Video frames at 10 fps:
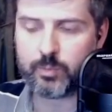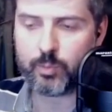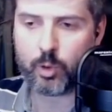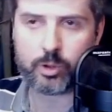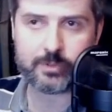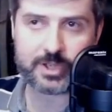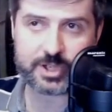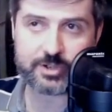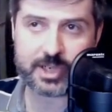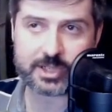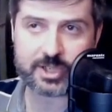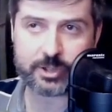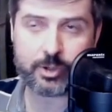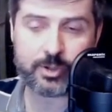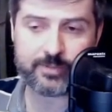always attracts a
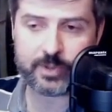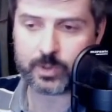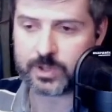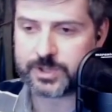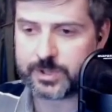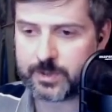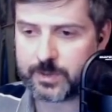ton of viewers.